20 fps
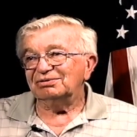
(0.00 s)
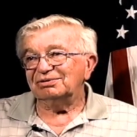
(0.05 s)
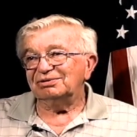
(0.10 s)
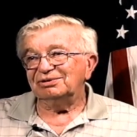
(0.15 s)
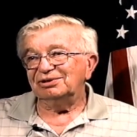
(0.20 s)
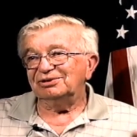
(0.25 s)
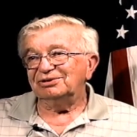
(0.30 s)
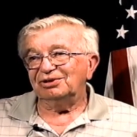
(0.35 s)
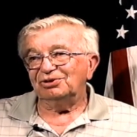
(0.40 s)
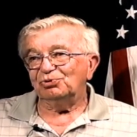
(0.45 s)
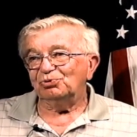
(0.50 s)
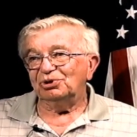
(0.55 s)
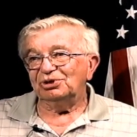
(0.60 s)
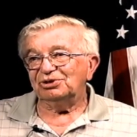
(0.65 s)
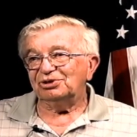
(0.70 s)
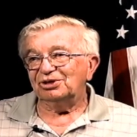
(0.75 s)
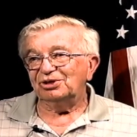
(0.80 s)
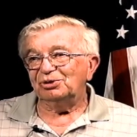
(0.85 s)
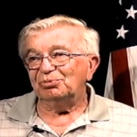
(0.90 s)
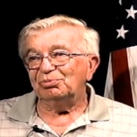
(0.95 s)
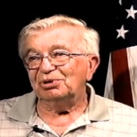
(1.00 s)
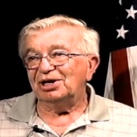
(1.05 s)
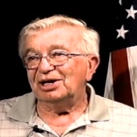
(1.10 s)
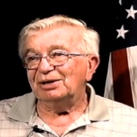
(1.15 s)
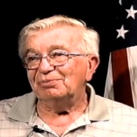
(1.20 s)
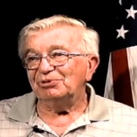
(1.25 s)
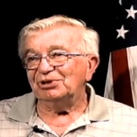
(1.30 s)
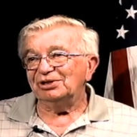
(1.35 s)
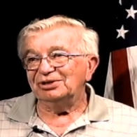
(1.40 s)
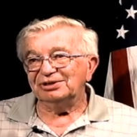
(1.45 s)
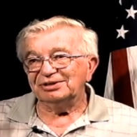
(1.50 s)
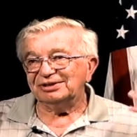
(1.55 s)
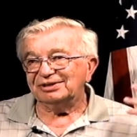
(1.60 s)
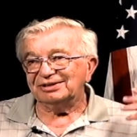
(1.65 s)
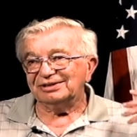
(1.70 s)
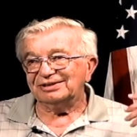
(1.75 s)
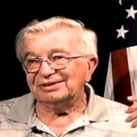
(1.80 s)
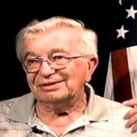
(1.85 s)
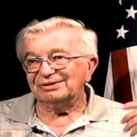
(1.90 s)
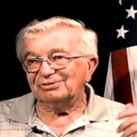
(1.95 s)
You just went there and bombed and
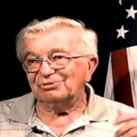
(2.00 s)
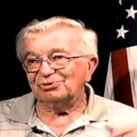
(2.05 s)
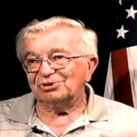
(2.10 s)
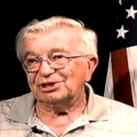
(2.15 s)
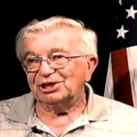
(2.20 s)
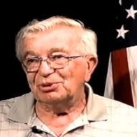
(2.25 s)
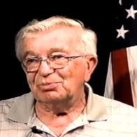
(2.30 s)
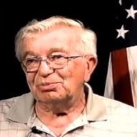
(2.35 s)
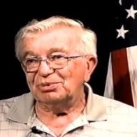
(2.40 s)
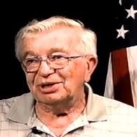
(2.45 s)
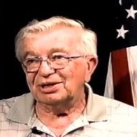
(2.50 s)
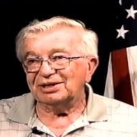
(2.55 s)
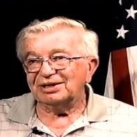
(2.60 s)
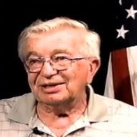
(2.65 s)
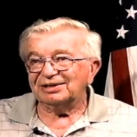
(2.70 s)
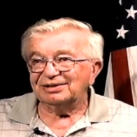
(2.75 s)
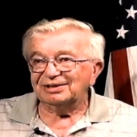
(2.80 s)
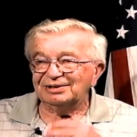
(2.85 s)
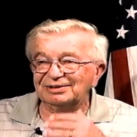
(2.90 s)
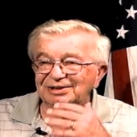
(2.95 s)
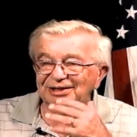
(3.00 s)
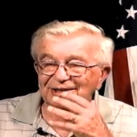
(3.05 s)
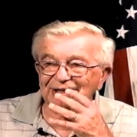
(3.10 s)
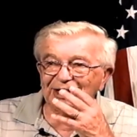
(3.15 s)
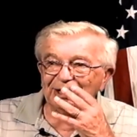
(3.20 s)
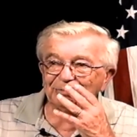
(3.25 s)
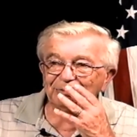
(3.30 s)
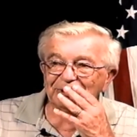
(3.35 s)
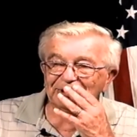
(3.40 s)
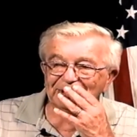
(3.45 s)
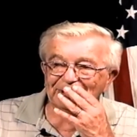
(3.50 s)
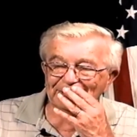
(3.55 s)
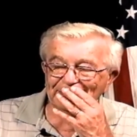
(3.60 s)
came back. Yeah. Nothing happened.